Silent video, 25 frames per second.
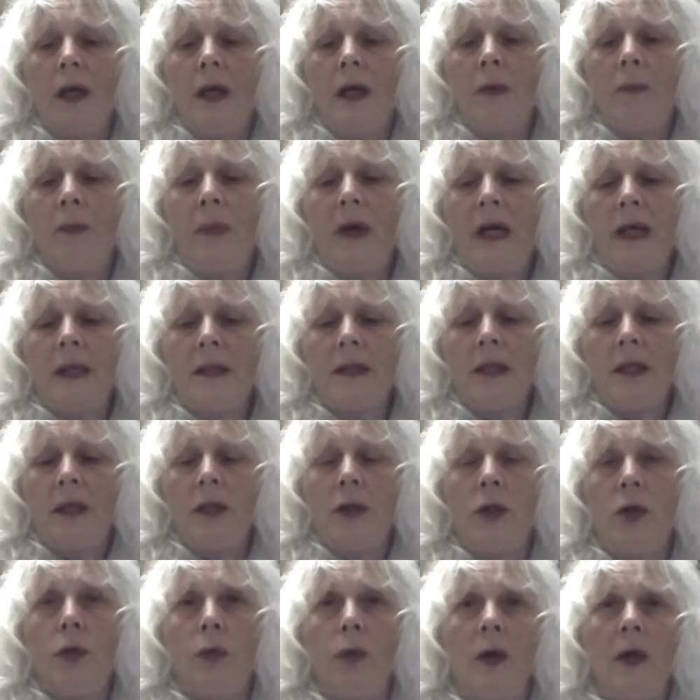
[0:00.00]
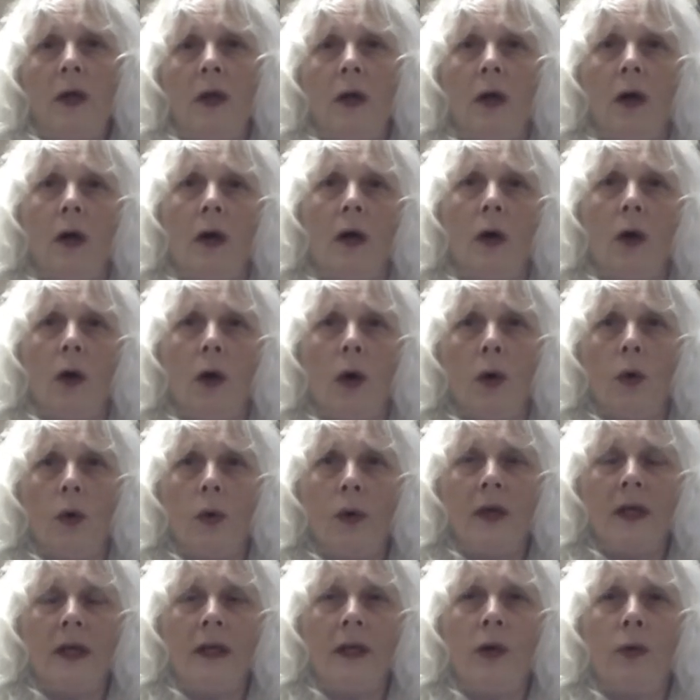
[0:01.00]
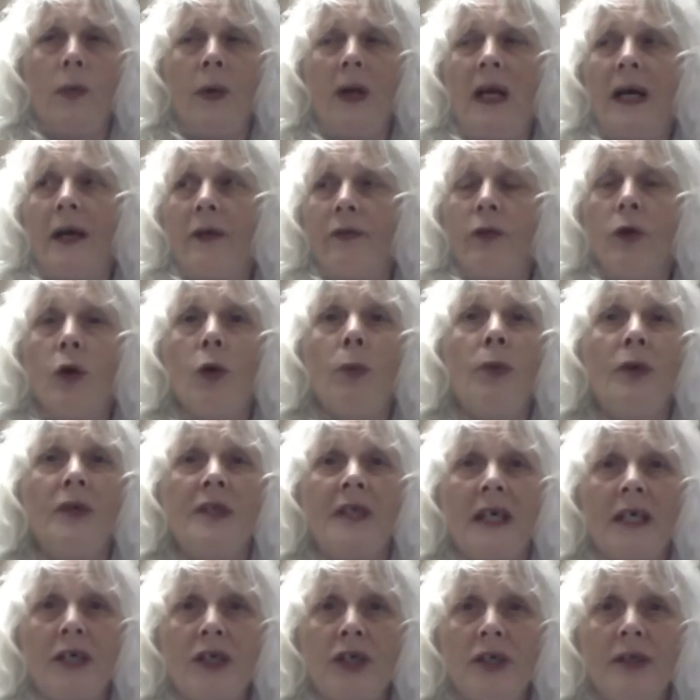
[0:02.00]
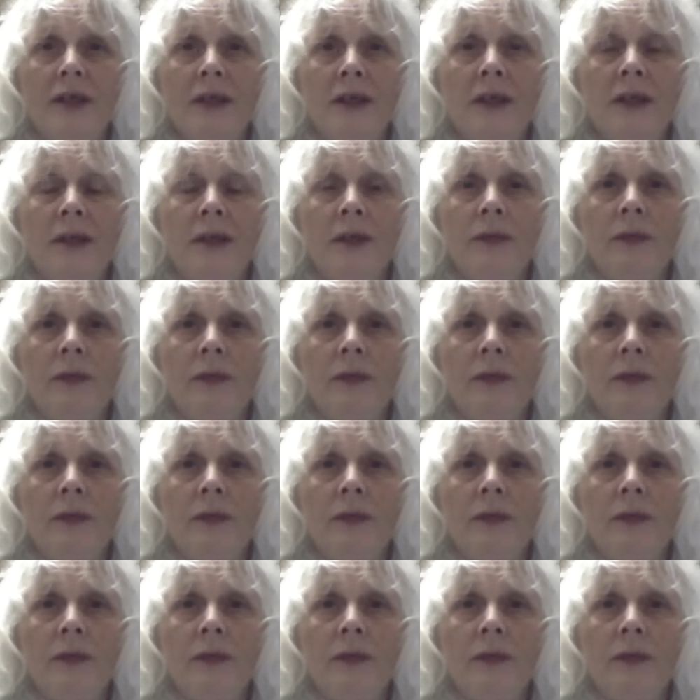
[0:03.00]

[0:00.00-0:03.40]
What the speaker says: but you will have no possessions,